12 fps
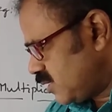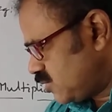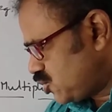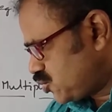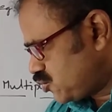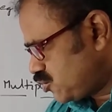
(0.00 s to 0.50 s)

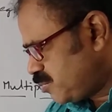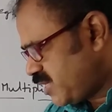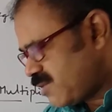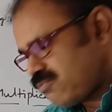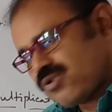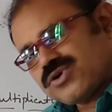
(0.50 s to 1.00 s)
This should be
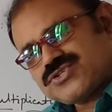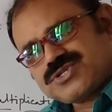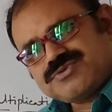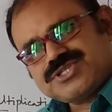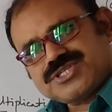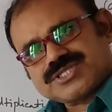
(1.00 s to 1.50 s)
a
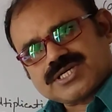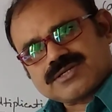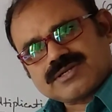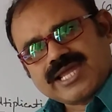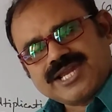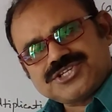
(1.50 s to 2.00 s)
positive integer.
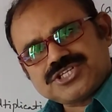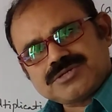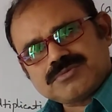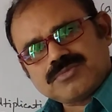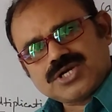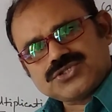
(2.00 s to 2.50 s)
Addition
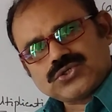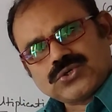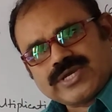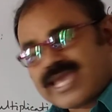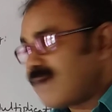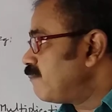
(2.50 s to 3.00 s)

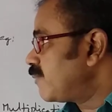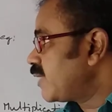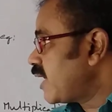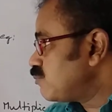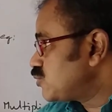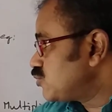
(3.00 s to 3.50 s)
modulo
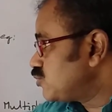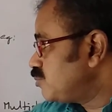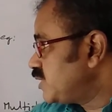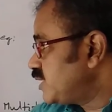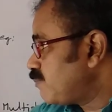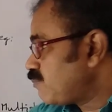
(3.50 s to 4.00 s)
m should
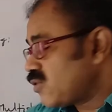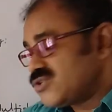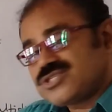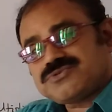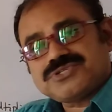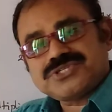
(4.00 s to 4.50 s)
be a
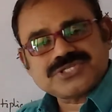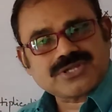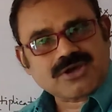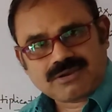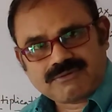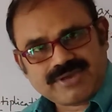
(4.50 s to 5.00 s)
positive integer
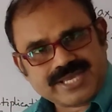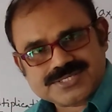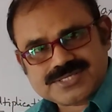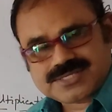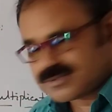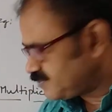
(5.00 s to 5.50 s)

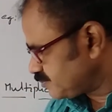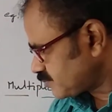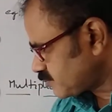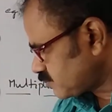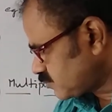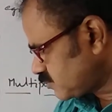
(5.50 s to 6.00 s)
always.
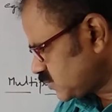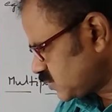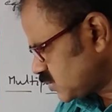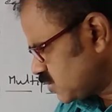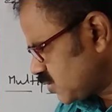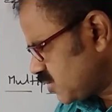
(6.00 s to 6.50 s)

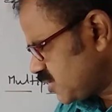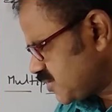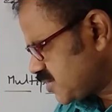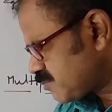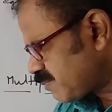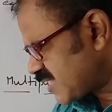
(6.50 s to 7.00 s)
So this
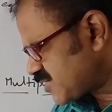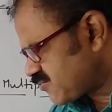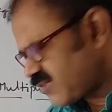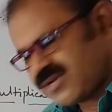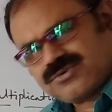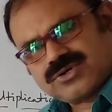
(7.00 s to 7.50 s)
is plus
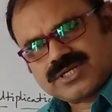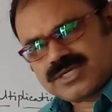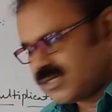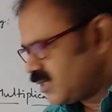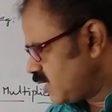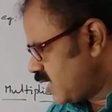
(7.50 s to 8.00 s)
5 only.
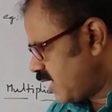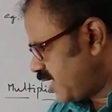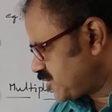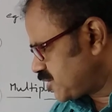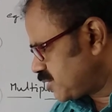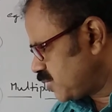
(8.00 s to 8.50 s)

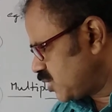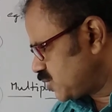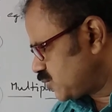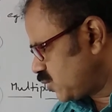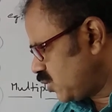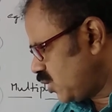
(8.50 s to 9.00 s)
Addition
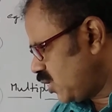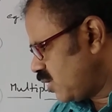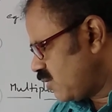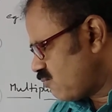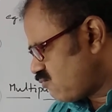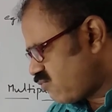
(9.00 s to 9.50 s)
modulo
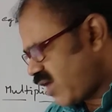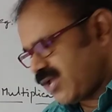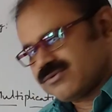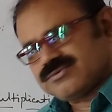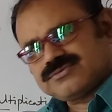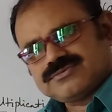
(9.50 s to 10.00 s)

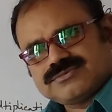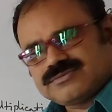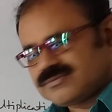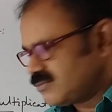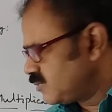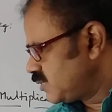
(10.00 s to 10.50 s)
5.
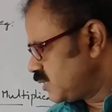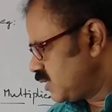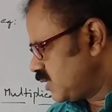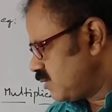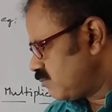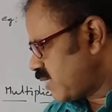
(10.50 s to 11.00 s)

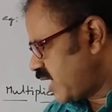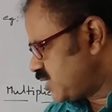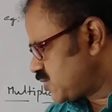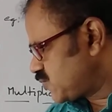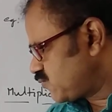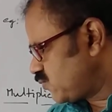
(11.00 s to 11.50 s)

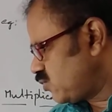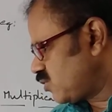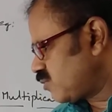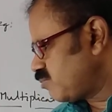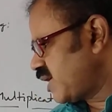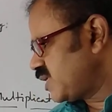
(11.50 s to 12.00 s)
Minus
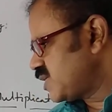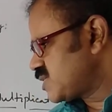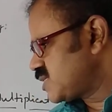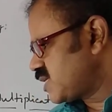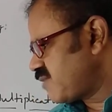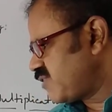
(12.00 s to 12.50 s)
4, minus
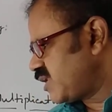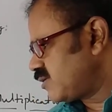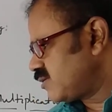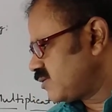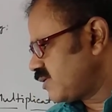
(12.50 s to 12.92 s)
7.